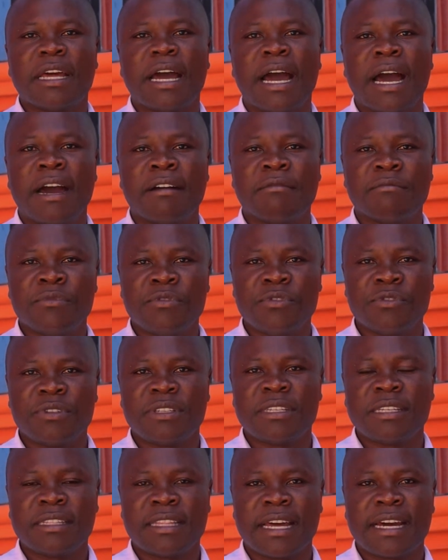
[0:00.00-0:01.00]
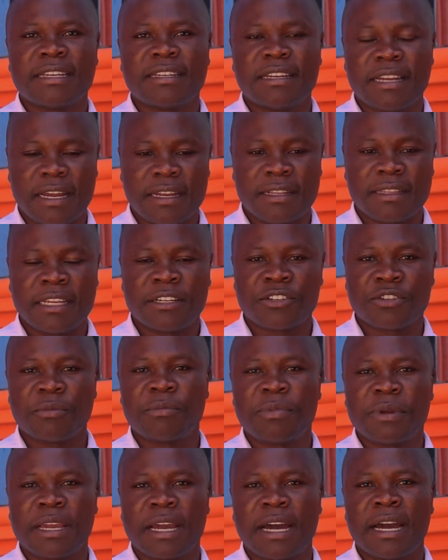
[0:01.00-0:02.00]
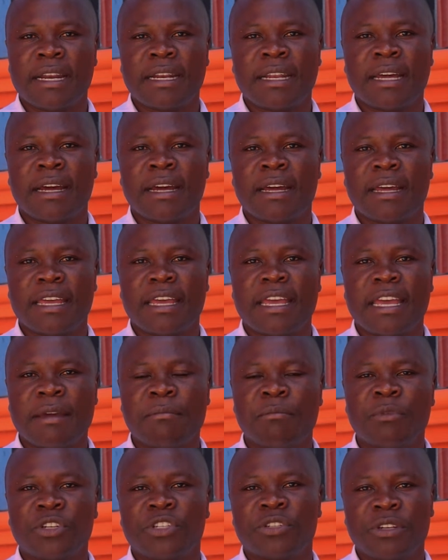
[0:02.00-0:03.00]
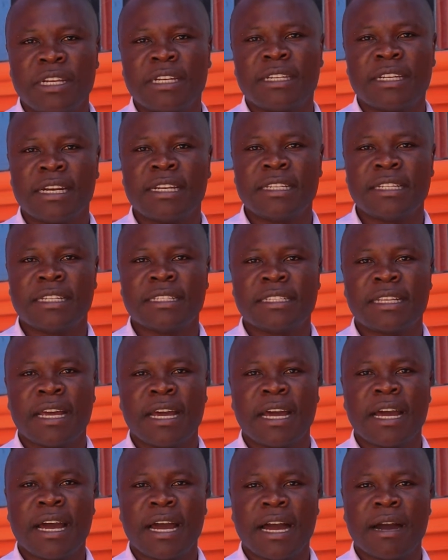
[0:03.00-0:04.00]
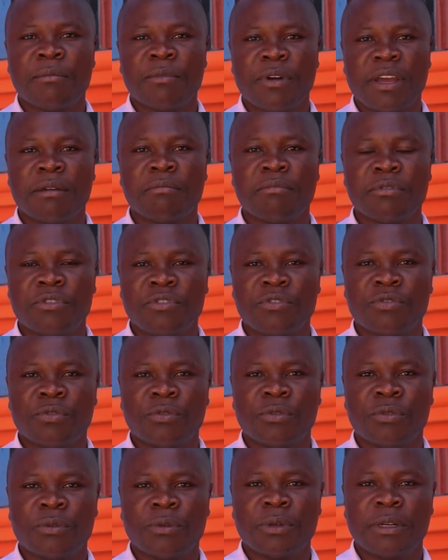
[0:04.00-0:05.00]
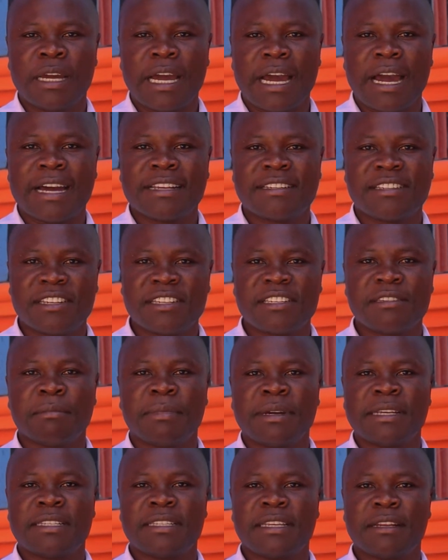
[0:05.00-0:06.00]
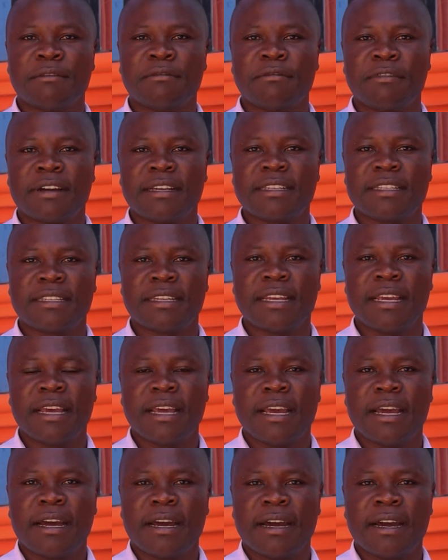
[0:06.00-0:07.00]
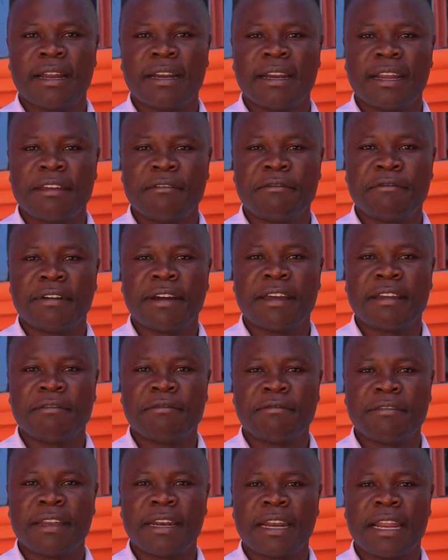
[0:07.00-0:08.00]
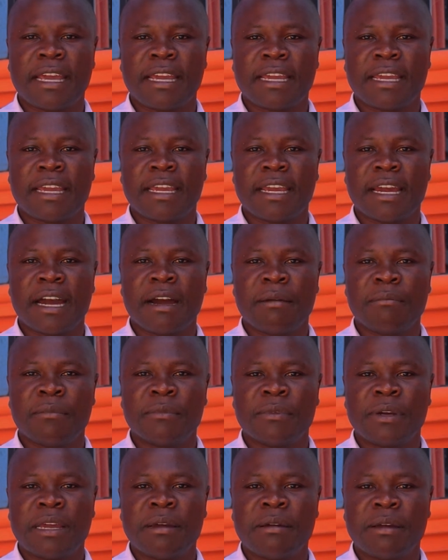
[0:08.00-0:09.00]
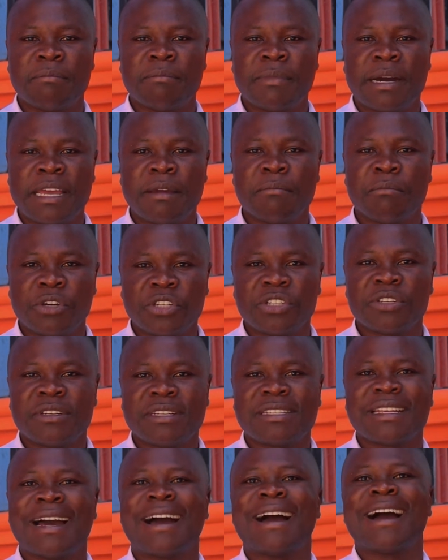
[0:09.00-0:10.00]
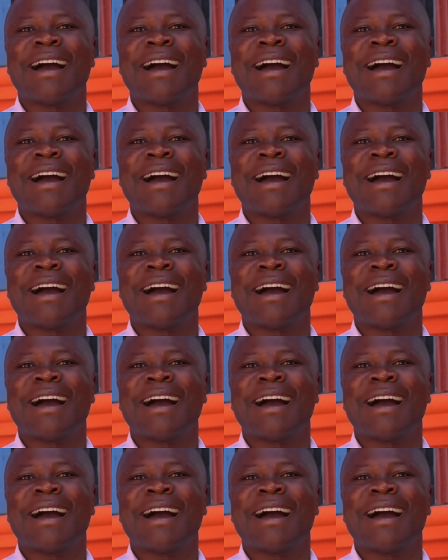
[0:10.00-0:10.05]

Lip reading: I'm using the topic under emotional intelligence. I'm able to assess myself first, and if I feel like my emotions are